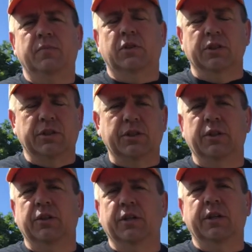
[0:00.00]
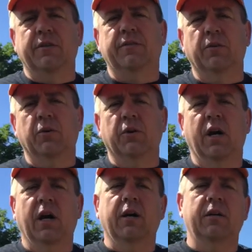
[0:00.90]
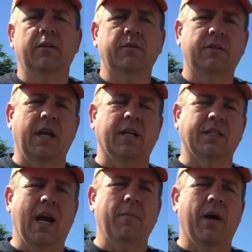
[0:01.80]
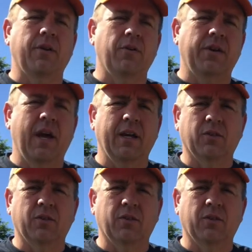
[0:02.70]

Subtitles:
sincerely for taking time out of your day